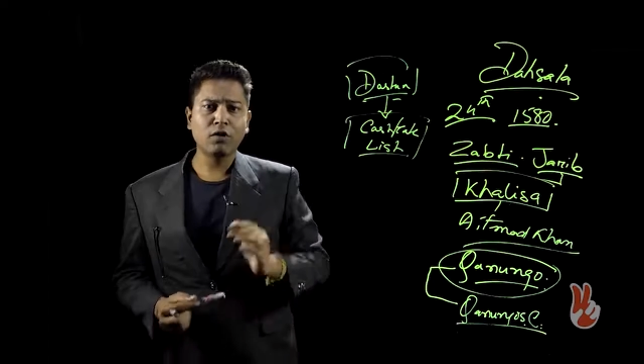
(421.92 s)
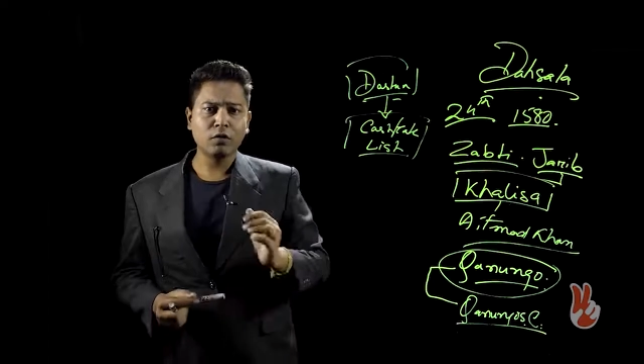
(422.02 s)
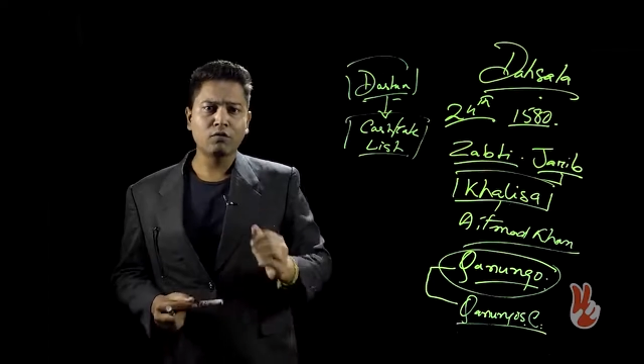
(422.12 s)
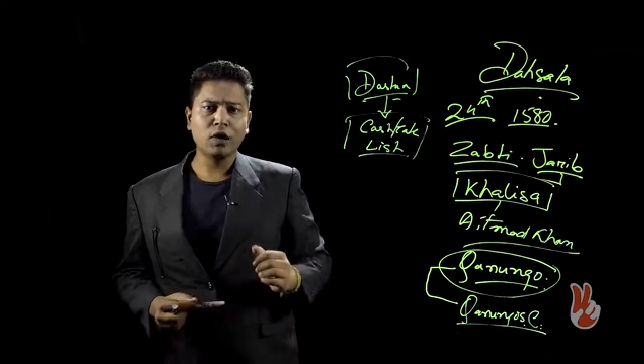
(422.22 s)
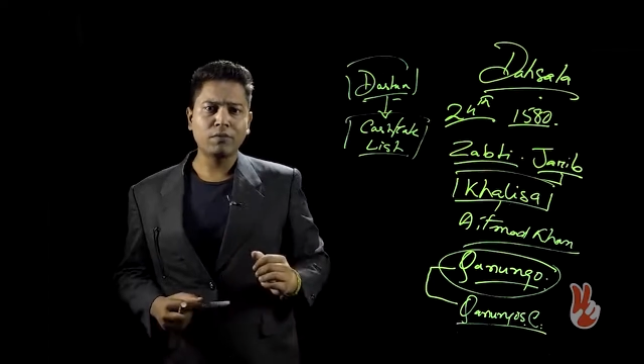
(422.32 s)

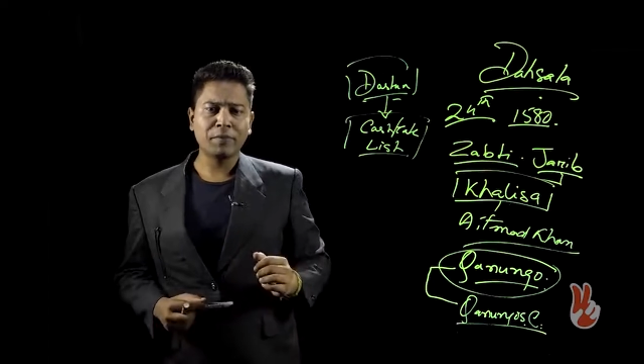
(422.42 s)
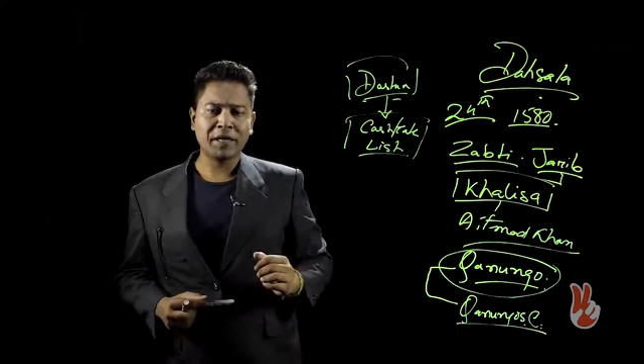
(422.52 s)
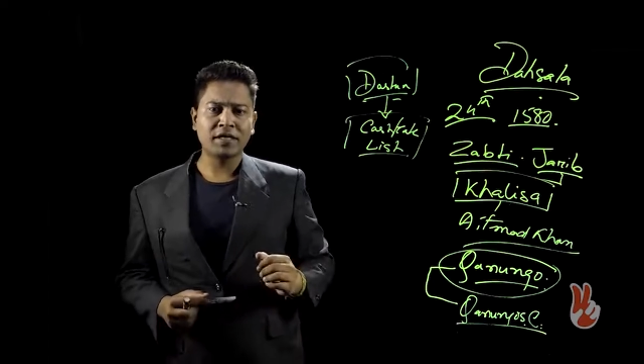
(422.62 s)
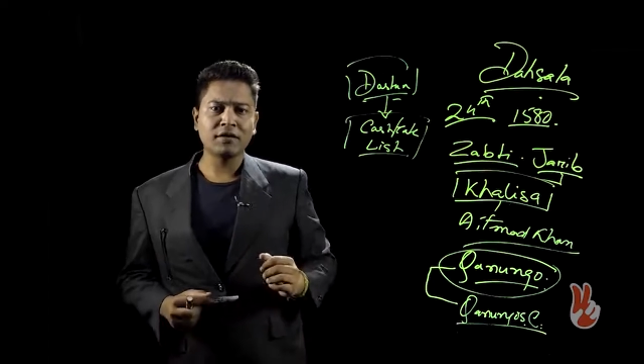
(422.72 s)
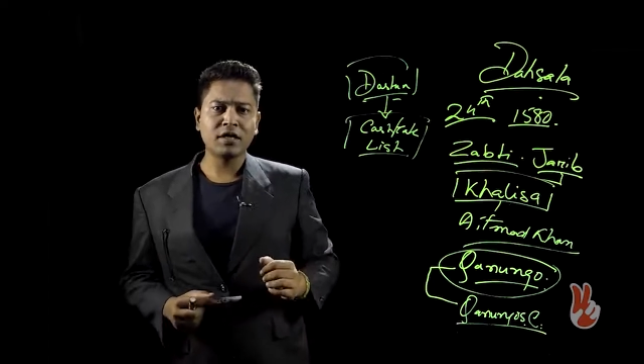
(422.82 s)
rural
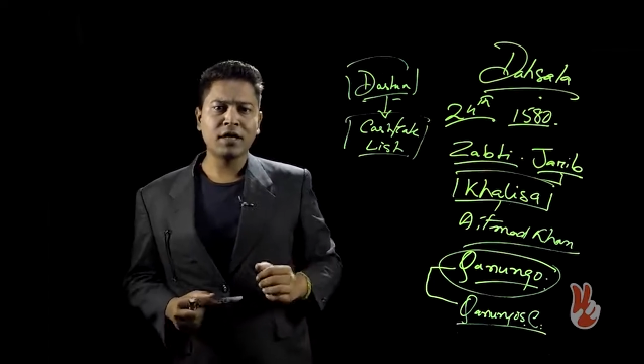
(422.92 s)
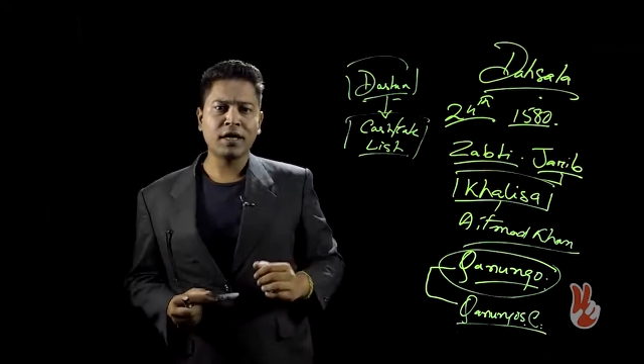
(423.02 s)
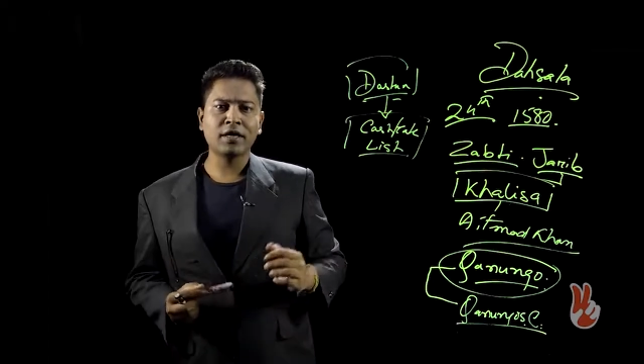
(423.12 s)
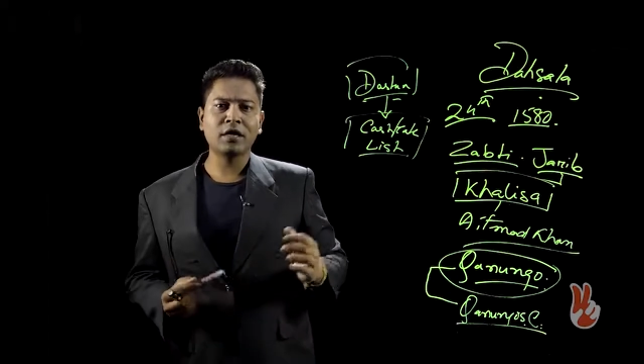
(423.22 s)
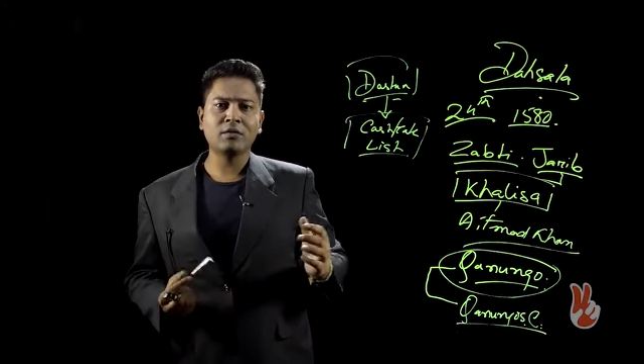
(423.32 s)
peasantry,
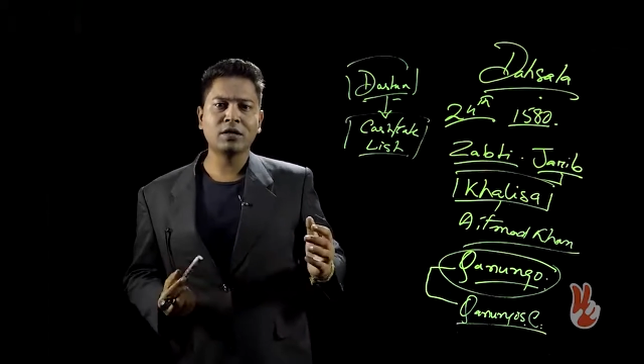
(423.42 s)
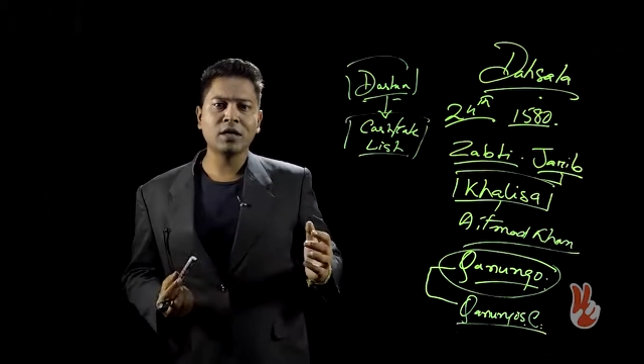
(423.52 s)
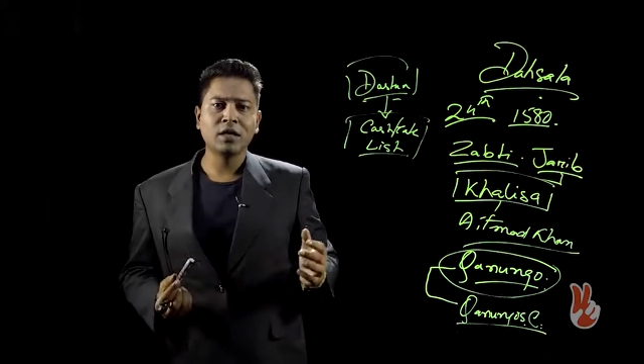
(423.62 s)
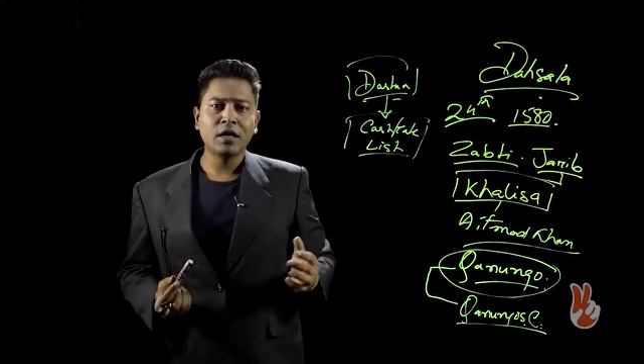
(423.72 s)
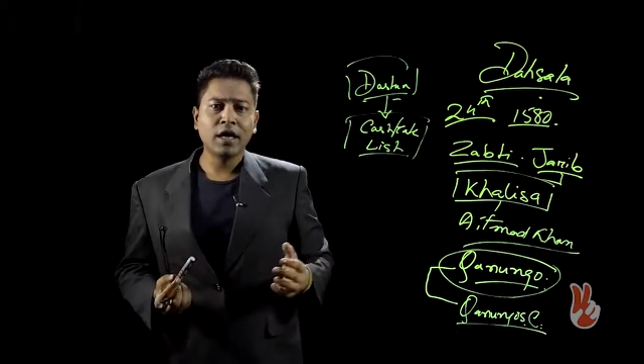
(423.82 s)
and there was
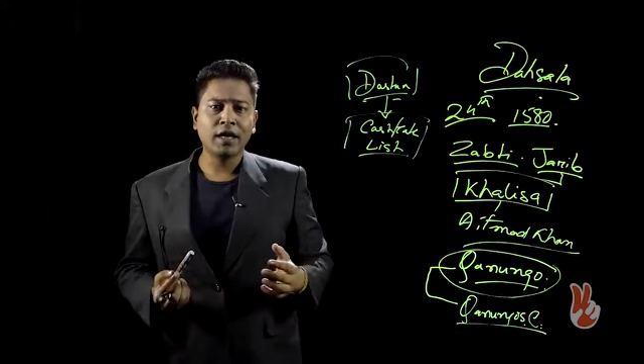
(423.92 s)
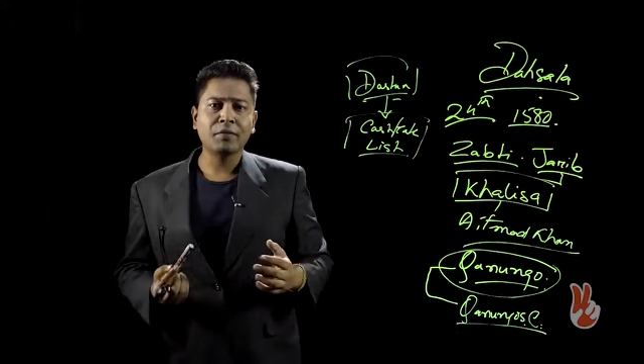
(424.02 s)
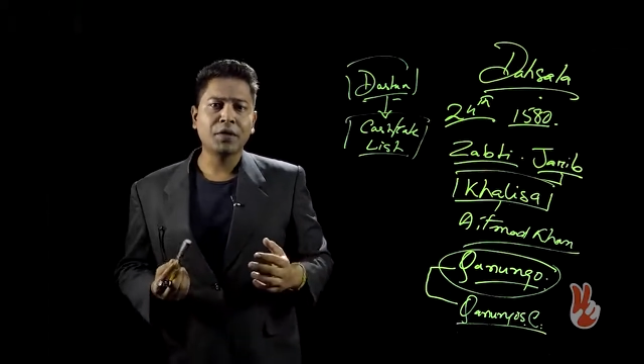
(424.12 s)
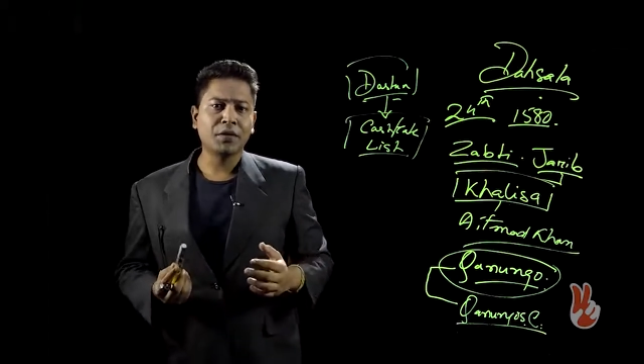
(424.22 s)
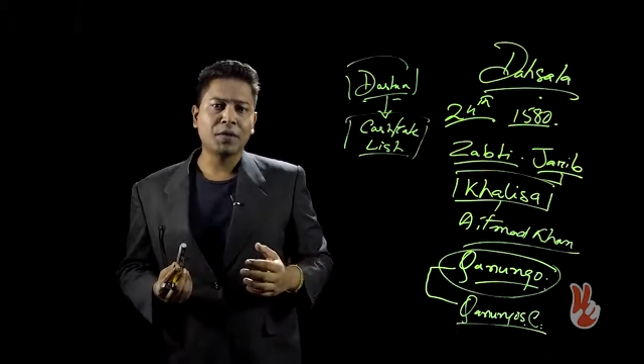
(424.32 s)
a
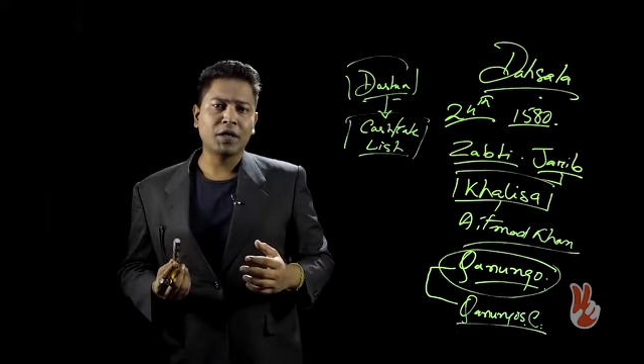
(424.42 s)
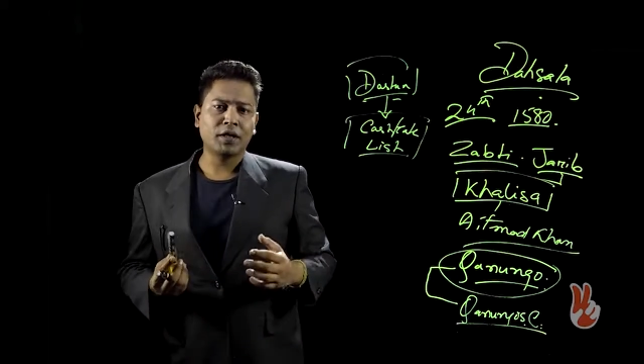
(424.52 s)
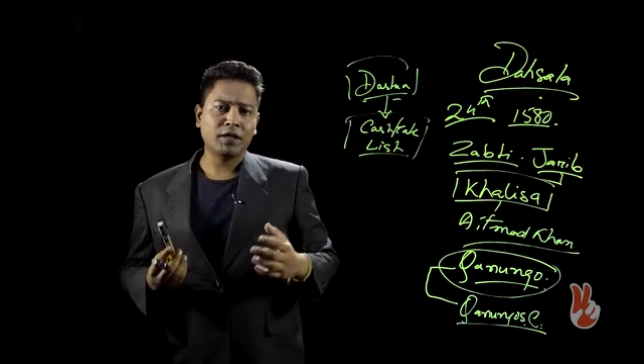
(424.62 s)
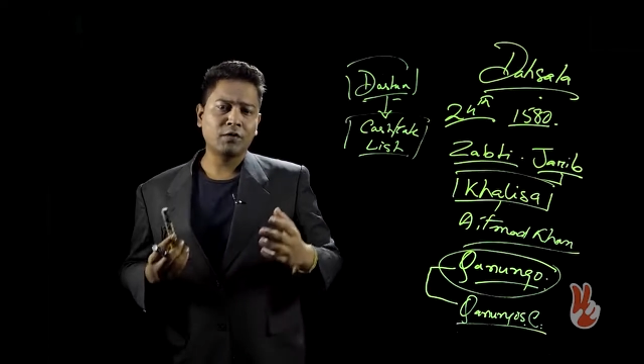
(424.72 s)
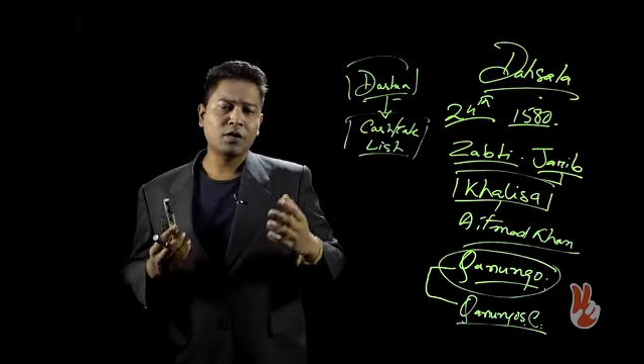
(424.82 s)

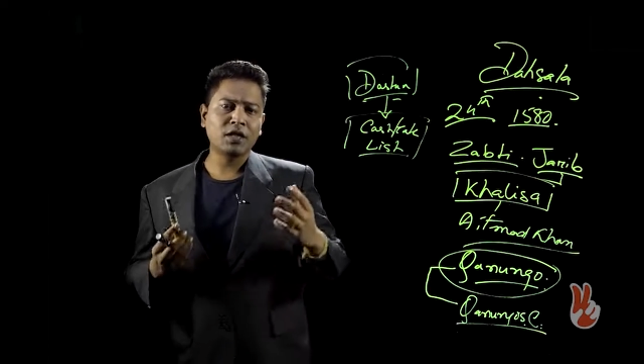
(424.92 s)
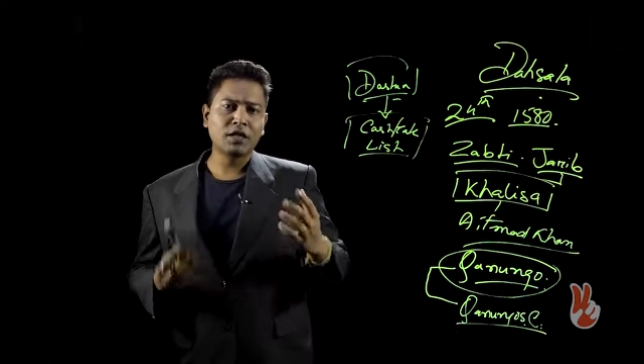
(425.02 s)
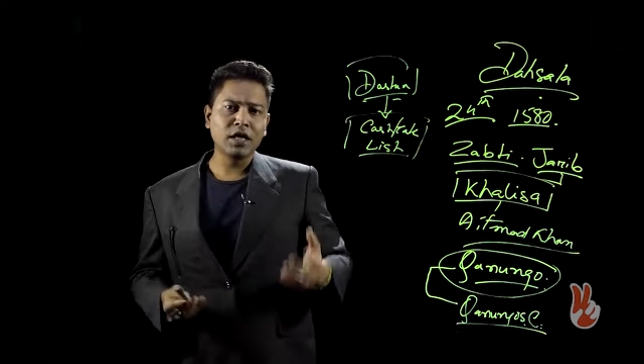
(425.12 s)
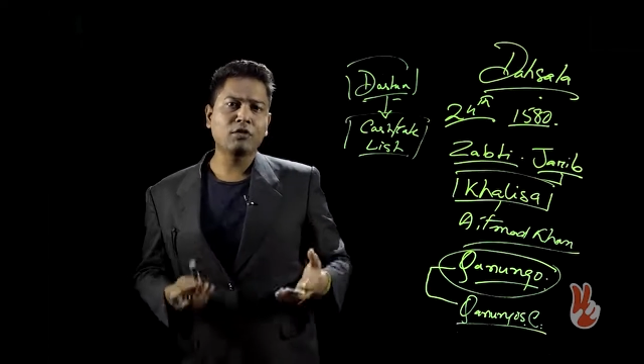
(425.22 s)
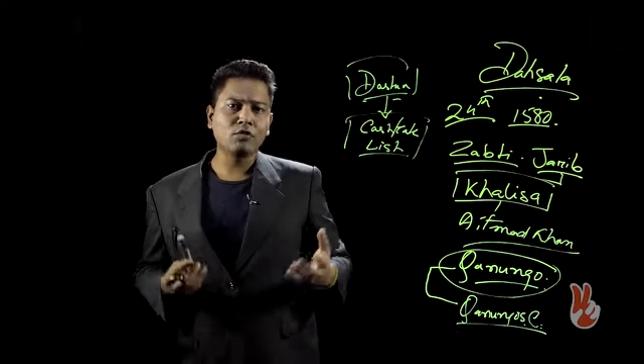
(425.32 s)

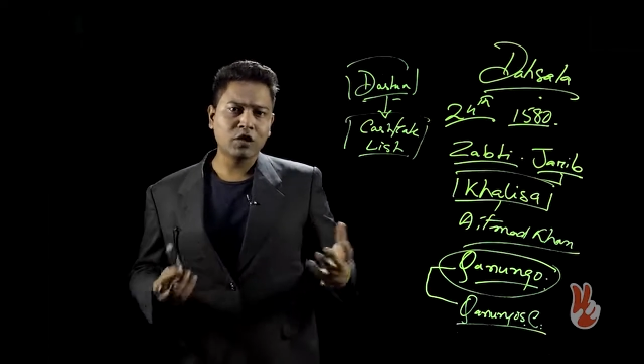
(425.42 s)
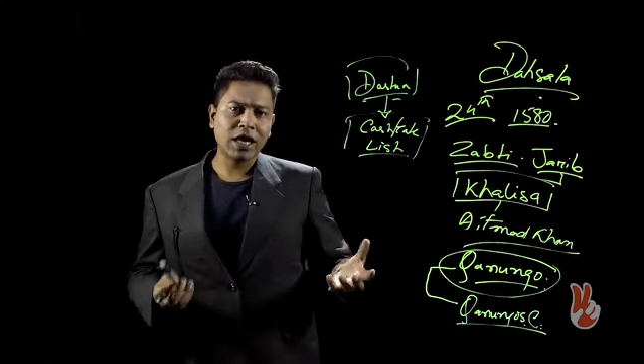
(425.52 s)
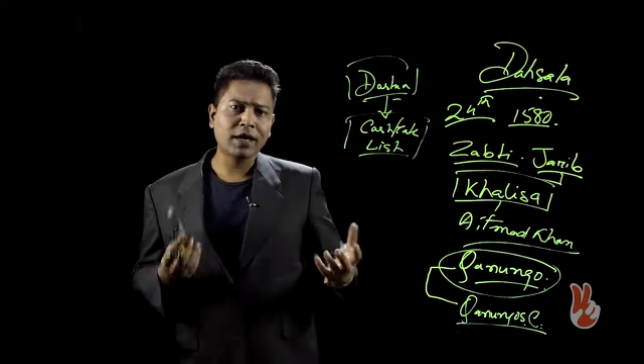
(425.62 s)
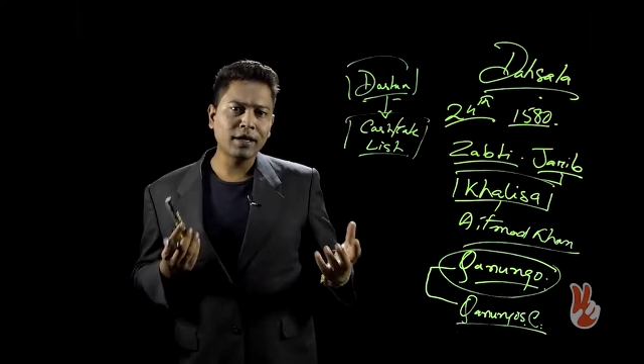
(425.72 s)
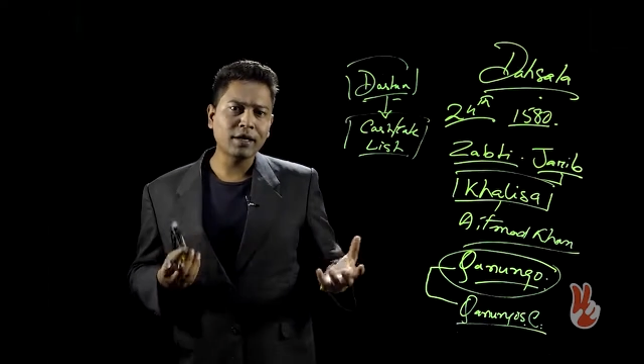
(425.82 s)
need to
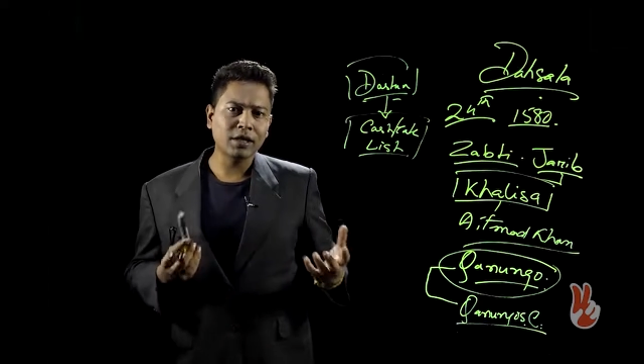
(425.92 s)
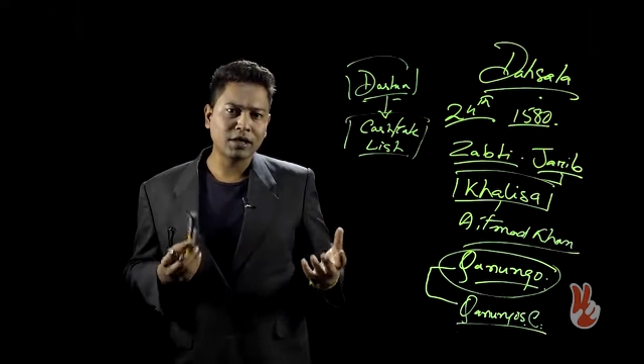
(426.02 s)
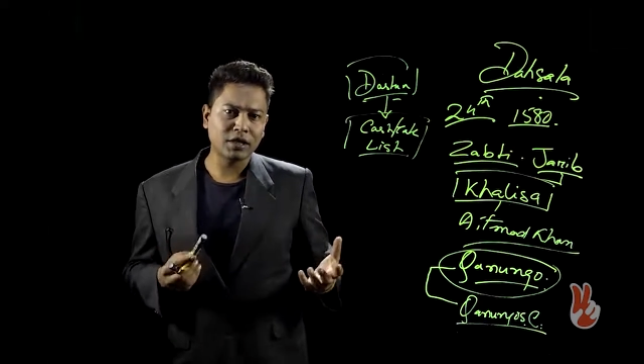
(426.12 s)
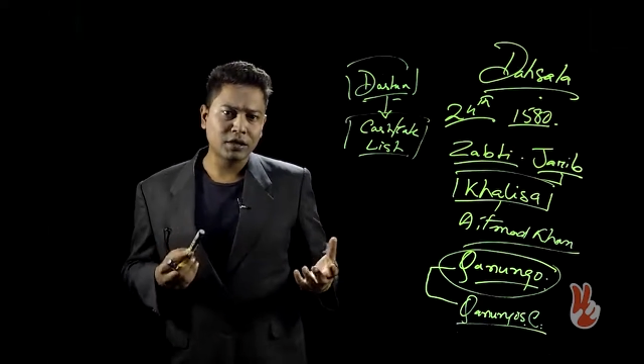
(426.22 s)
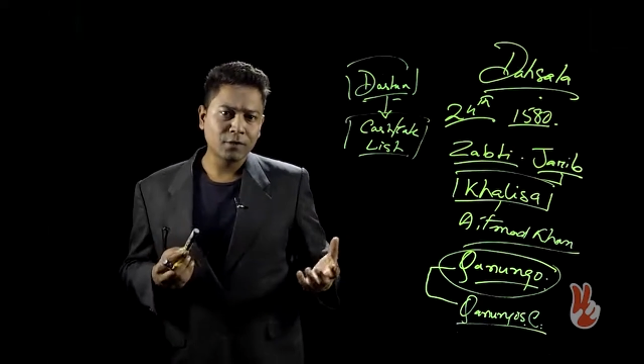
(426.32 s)
tackle this